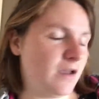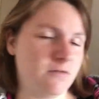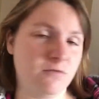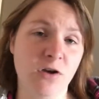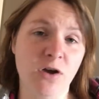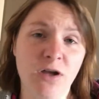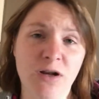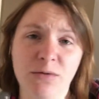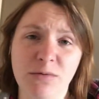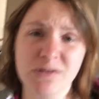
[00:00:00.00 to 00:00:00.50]
I've
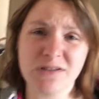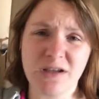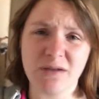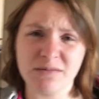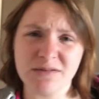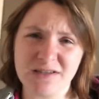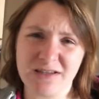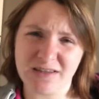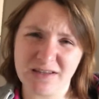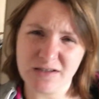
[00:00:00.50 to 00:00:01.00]
no idea what
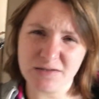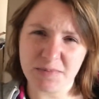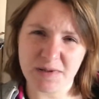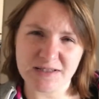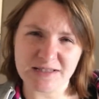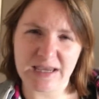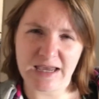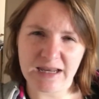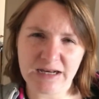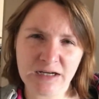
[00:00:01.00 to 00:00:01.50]
time it is. I think it's
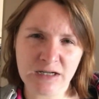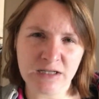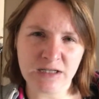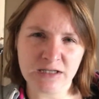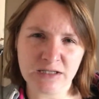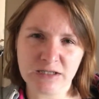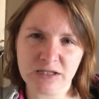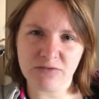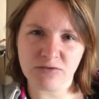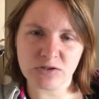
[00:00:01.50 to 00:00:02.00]
about ten,
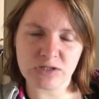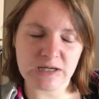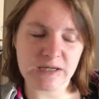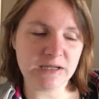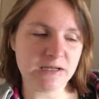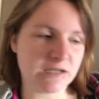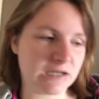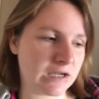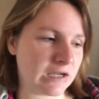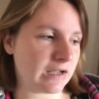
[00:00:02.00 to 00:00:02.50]
give or
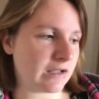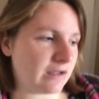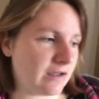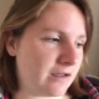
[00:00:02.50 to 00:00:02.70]
take.